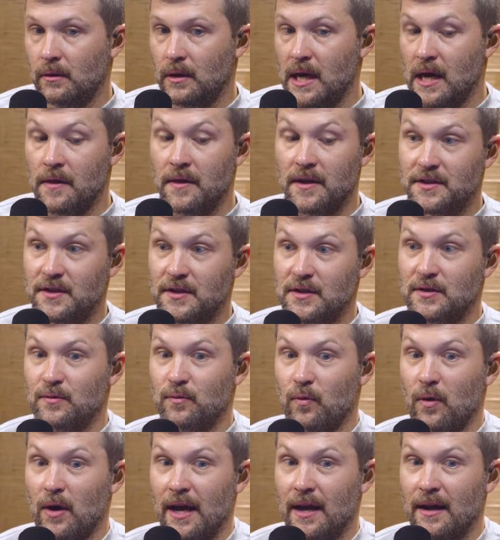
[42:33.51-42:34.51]
and this is
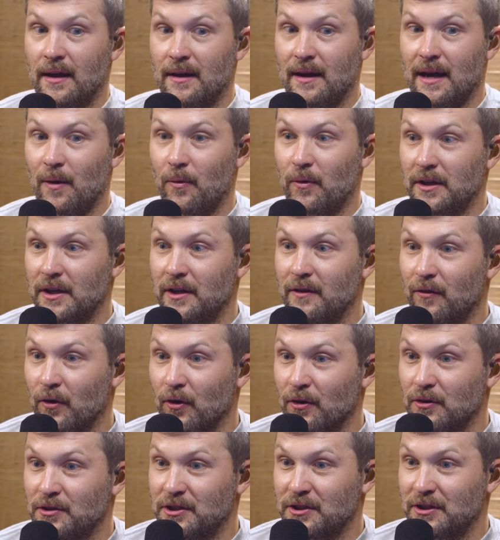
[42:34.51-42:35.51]
why I want to live mm,
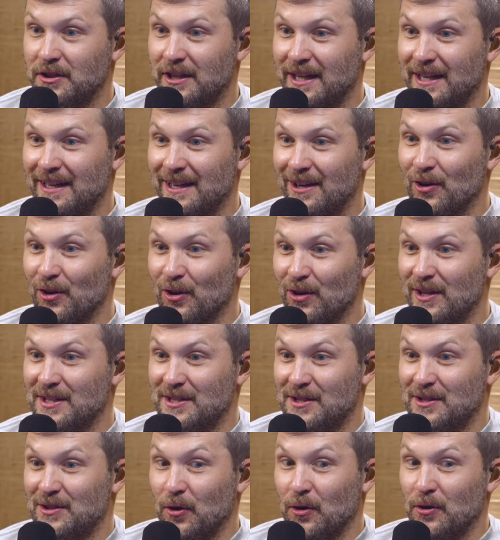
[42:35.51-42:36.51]
urgently. Yeah. Er,
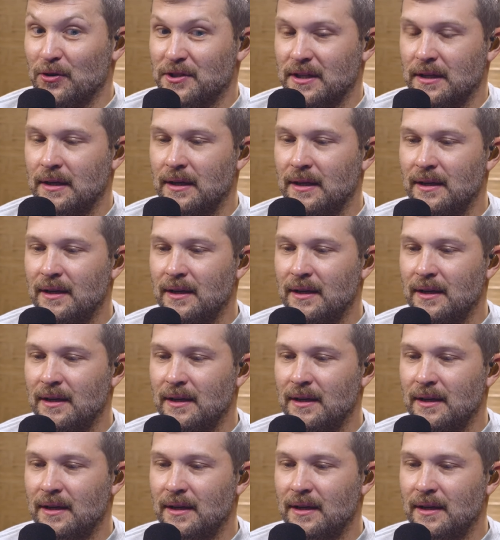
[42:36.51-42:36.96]
this is urgent.